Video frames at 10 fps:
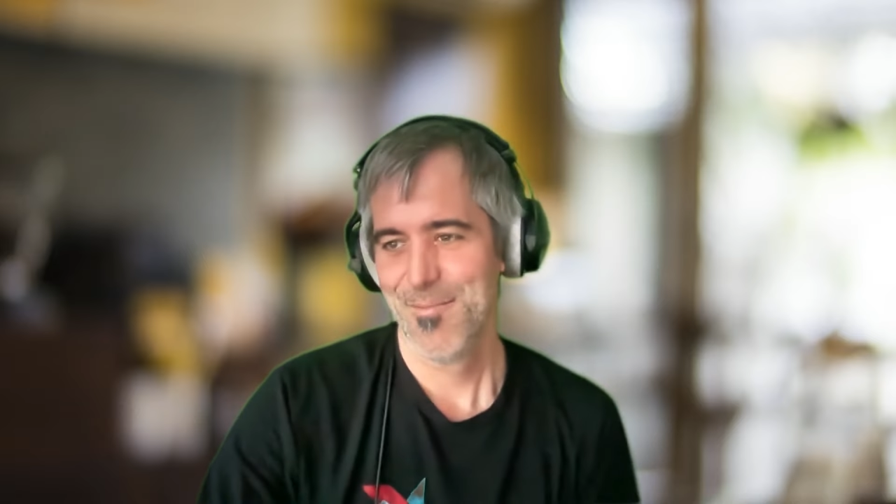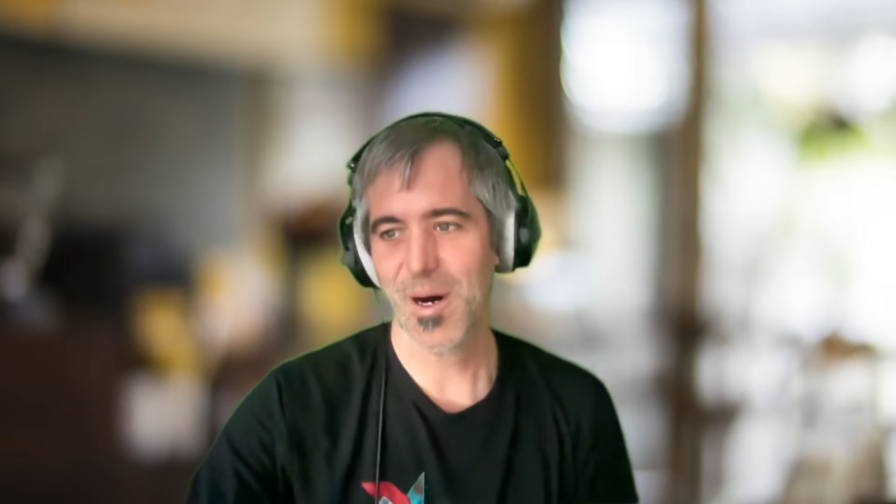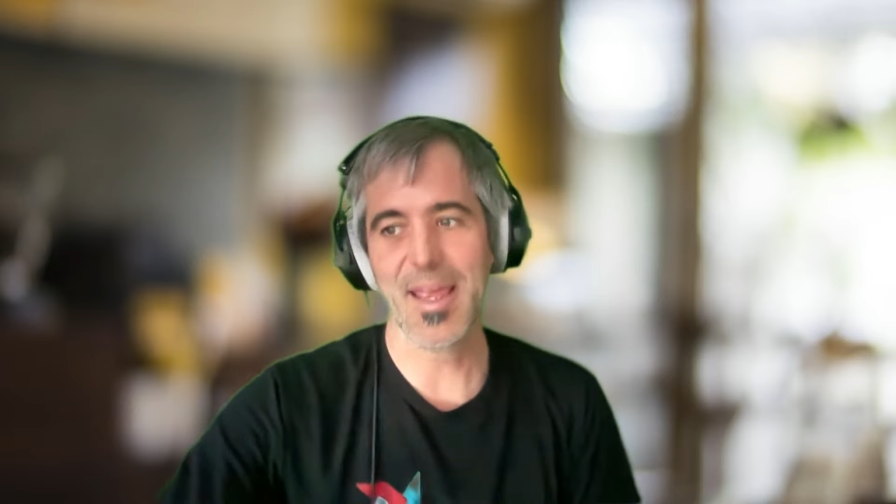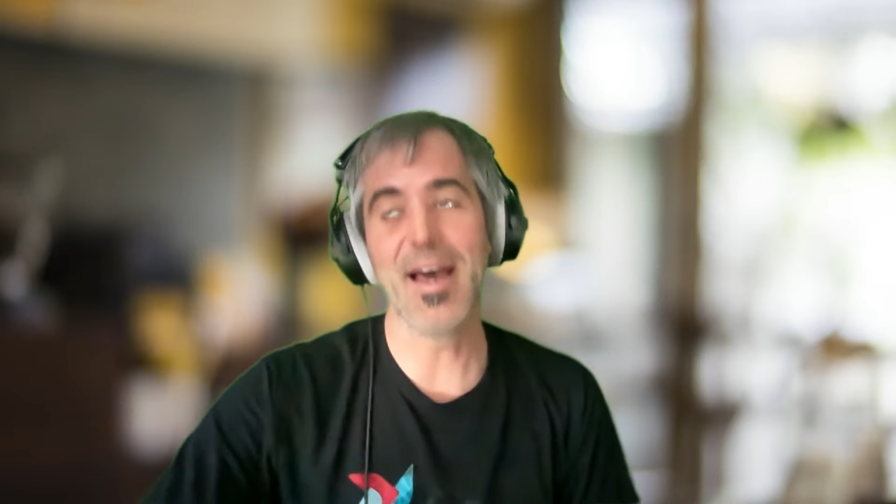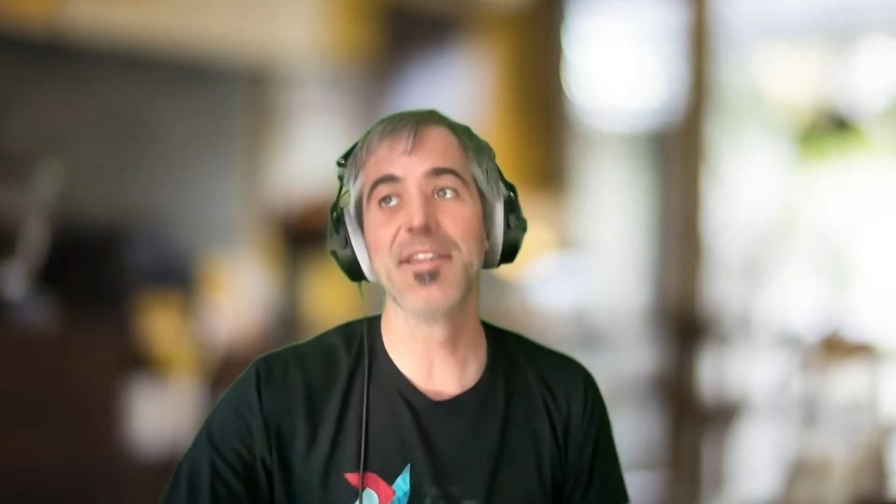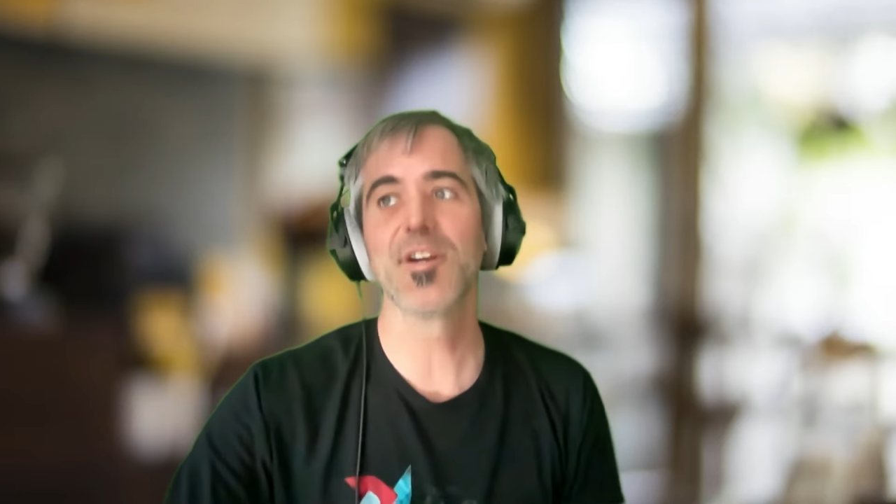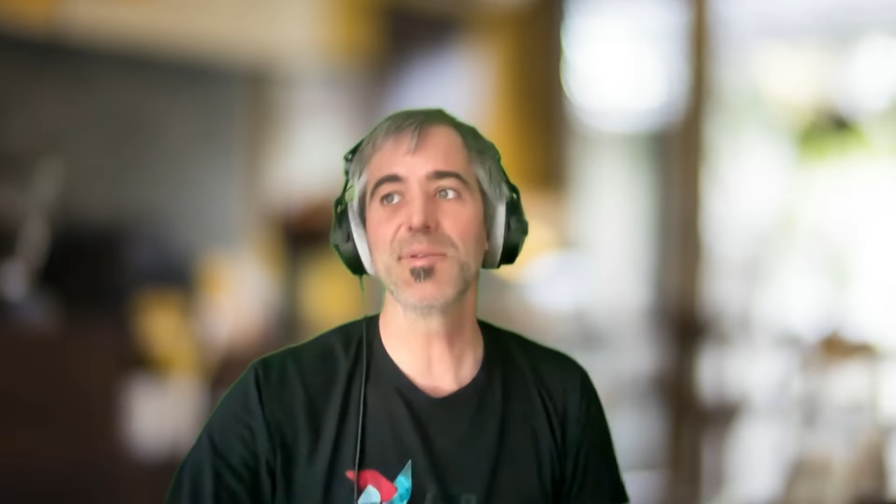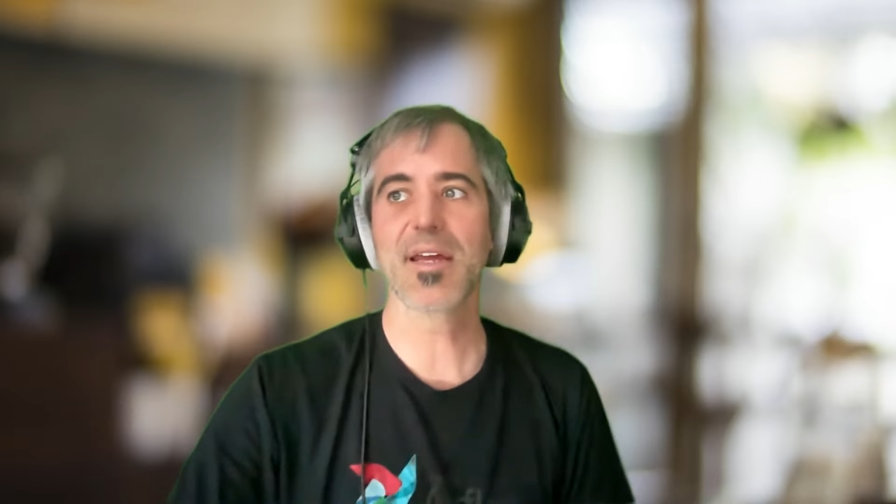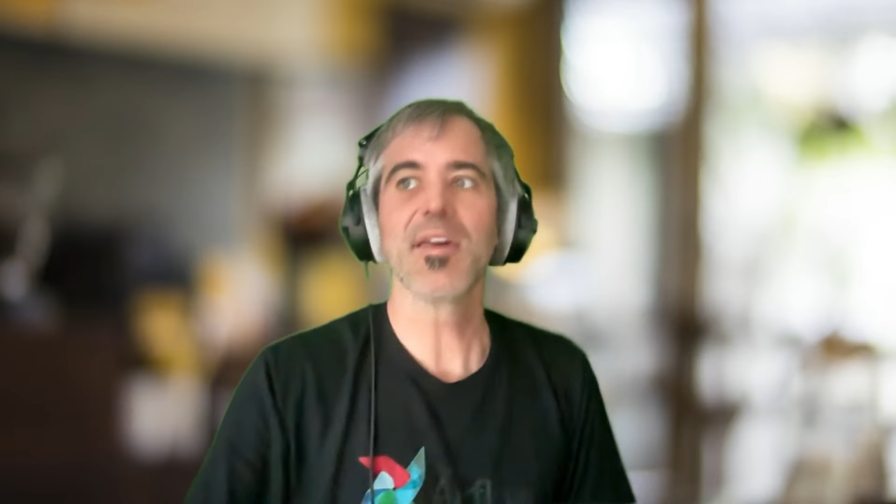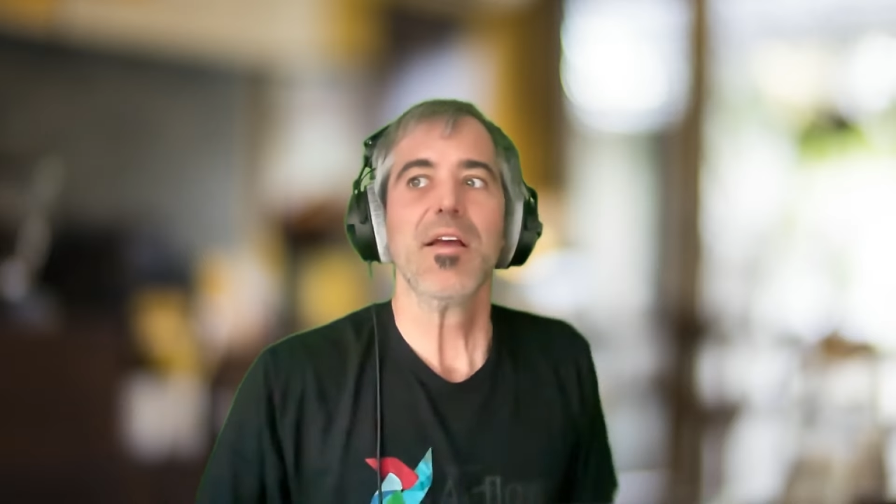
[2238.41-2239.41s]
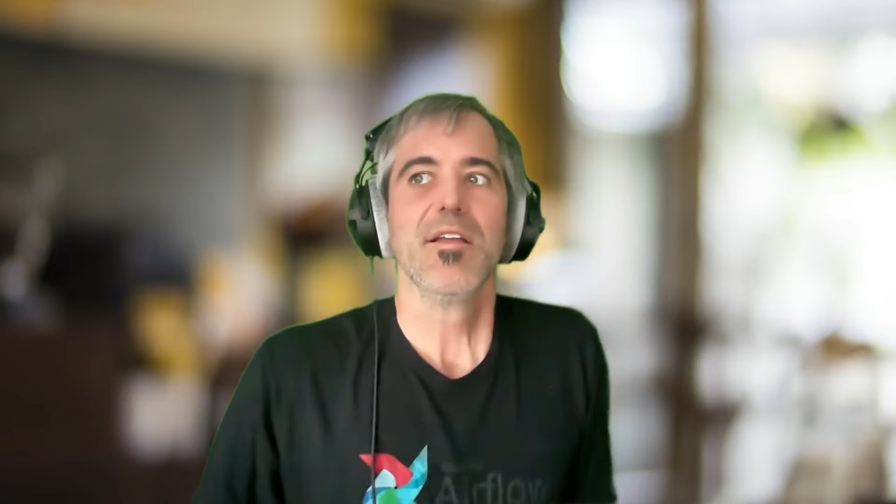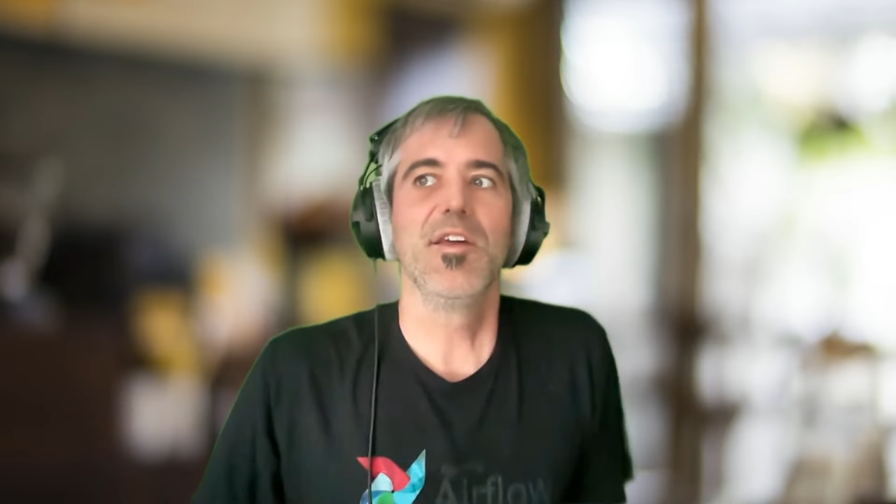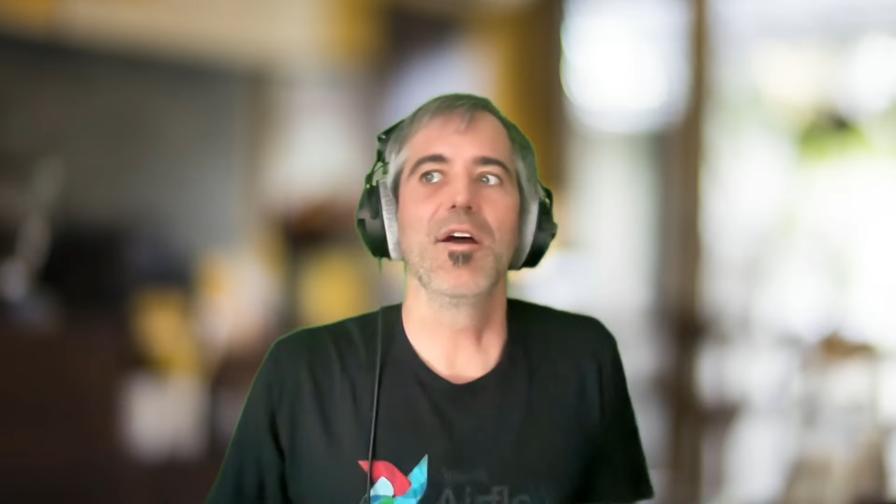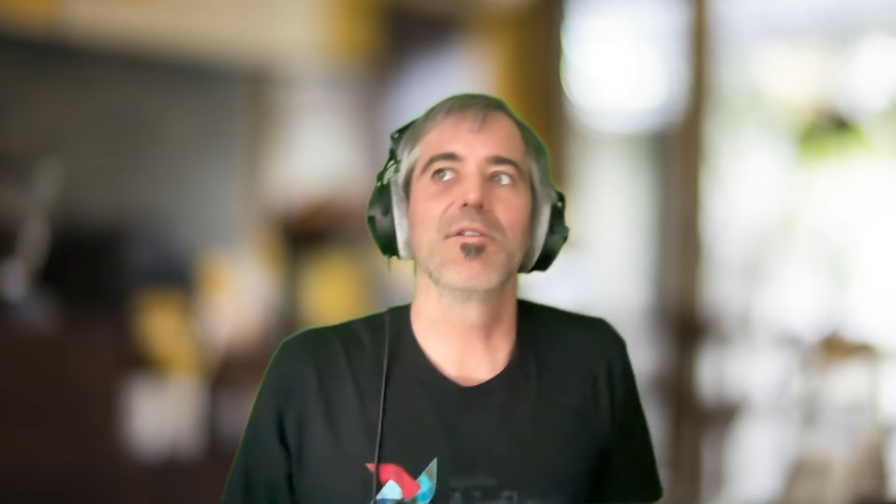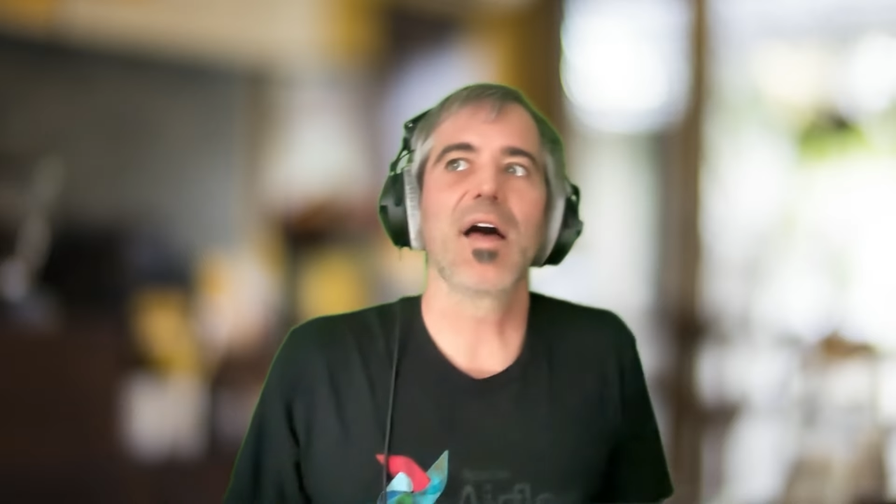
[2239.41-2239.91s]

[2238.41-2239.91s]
but yeah in terms like you know